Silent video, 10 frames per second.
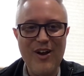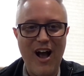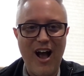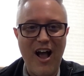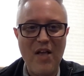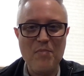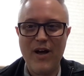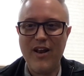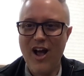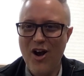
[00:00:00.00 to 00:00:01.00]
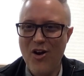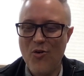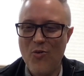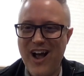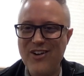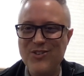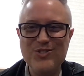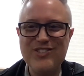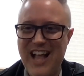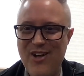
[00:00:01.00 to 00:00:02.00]
uh, but oh wow you
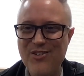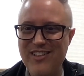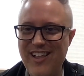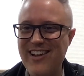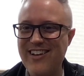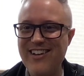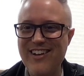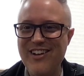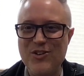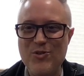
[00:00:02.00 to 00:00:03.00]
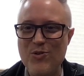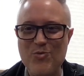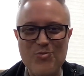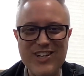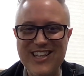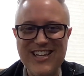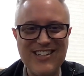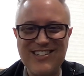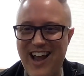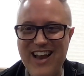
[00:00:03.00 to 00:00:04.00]
sound like you're really
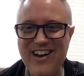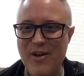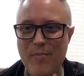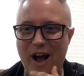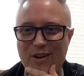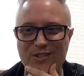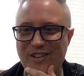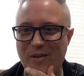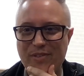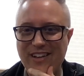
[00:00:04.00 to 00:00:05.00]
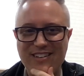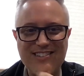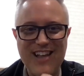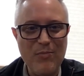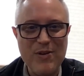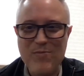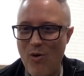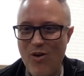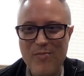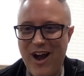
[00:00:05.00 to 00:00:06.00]
excited about something tell me
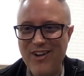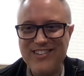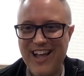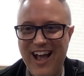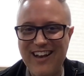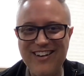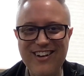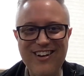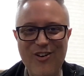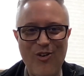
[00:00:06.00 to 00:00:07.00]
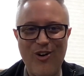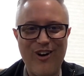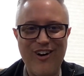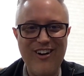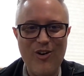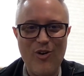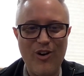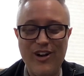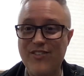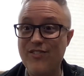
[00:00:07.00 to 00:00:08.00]
more about that or or
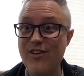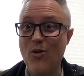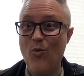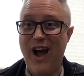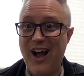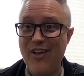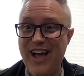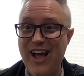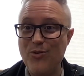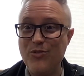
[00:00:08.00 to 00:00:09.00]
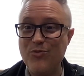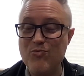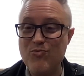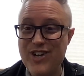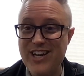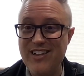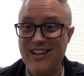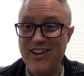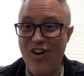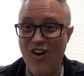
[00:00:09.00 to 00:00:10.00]
it's wow that was
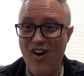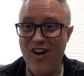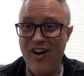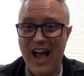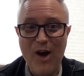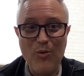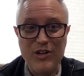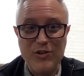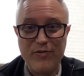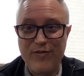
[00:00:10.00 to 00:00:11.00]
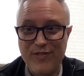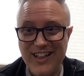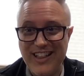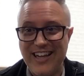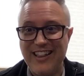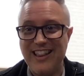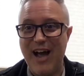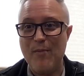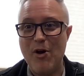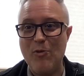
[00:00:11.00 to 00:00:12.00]
really hard how are you feeling in
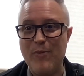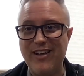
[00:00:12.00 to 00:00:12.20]
that moment